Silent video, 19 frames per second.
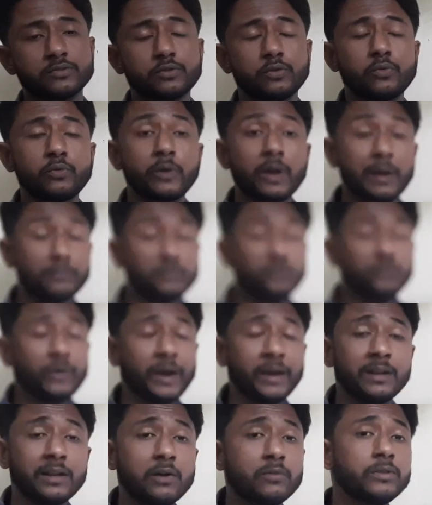So we have to
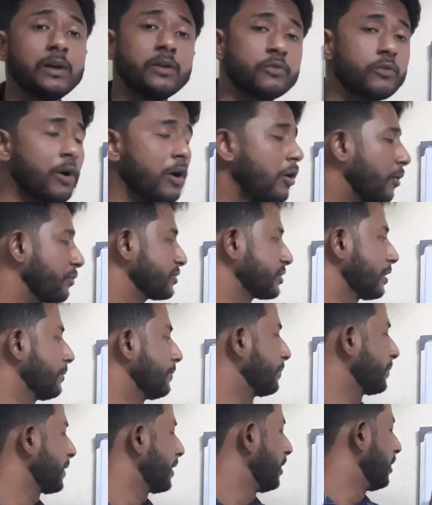find out the wrong option.
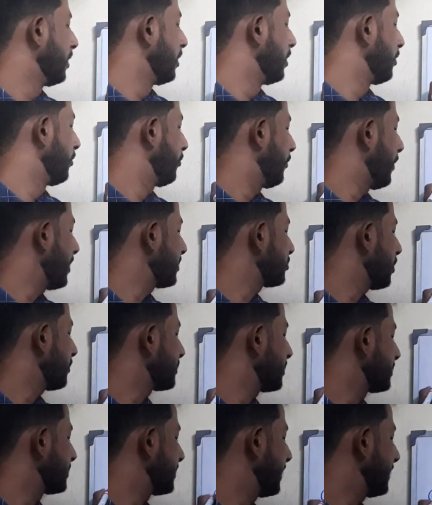First
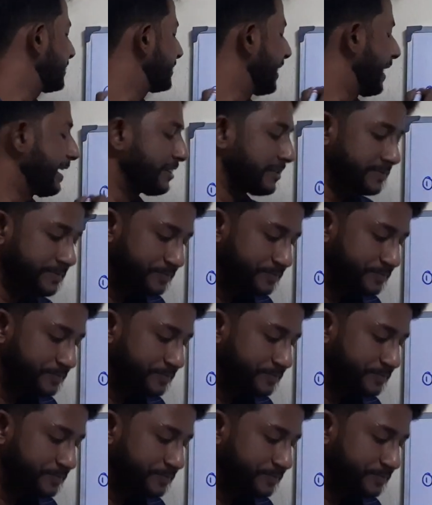option says that